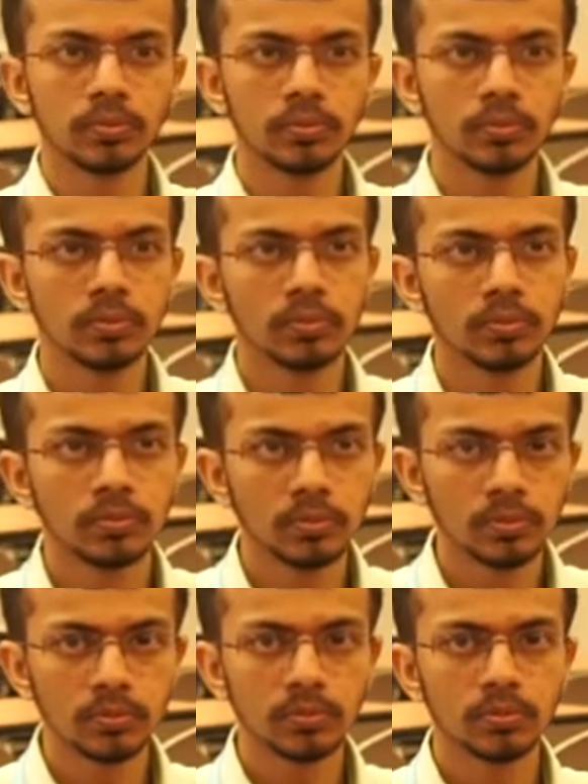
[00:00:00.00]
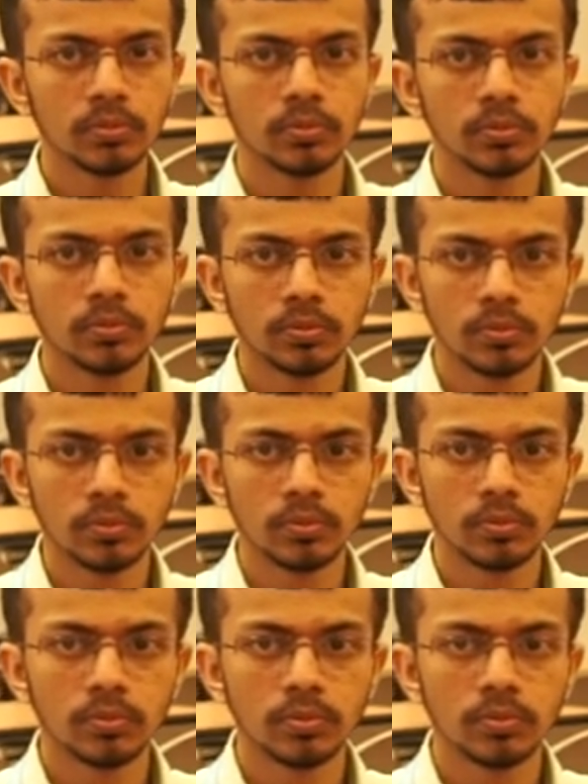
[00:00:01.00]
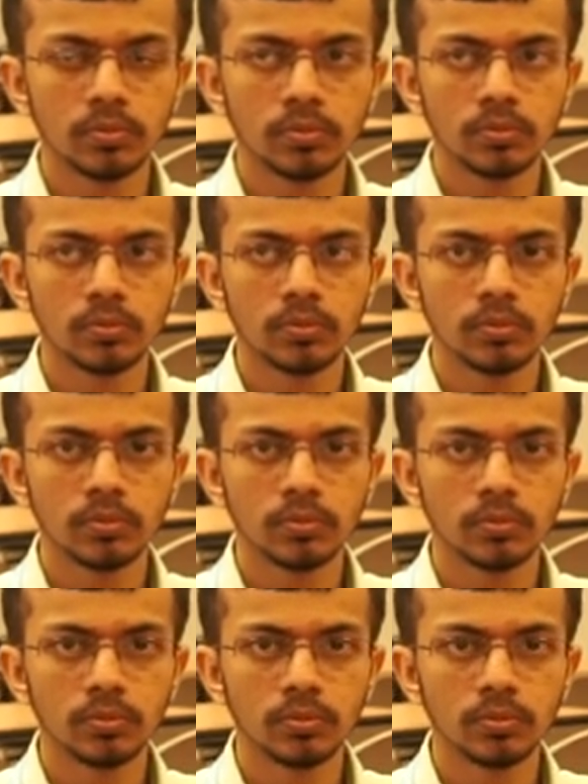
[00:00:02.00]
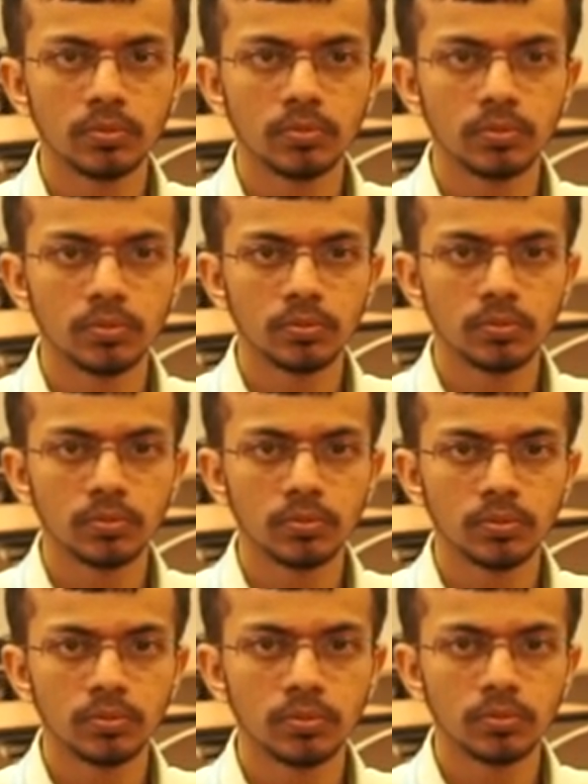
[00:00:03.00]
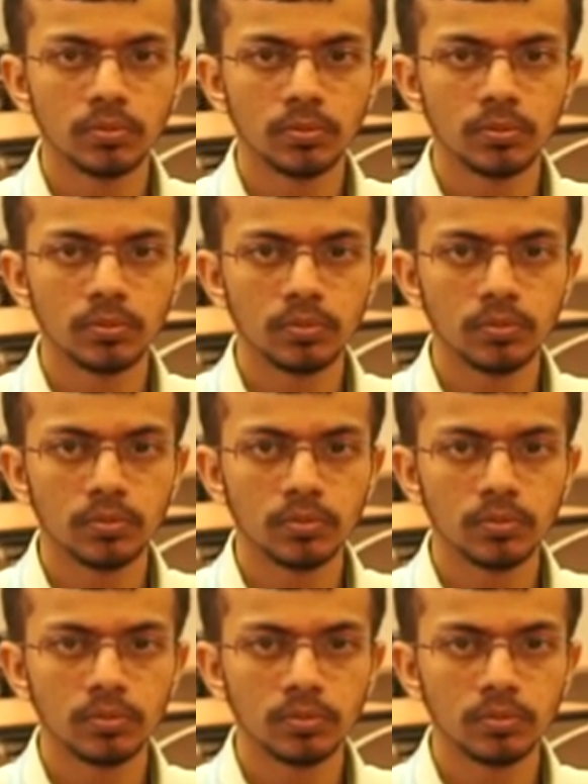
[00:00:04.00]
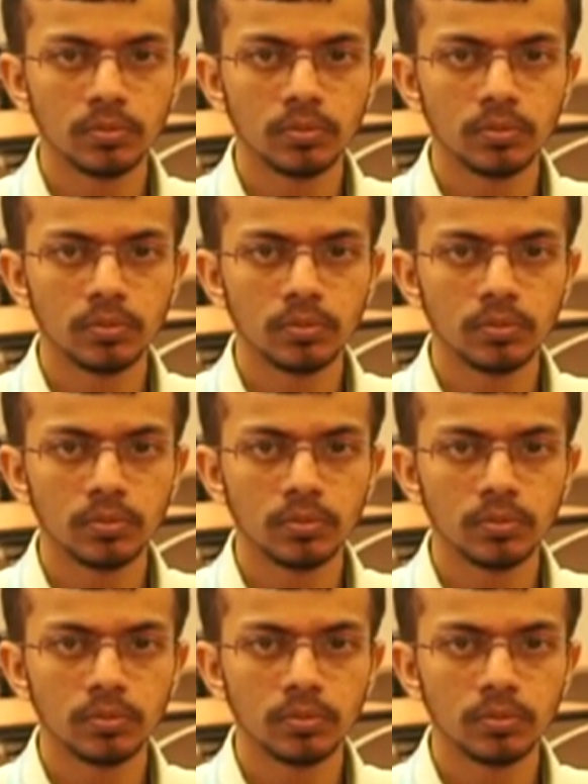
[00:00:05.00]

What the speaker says: (silent)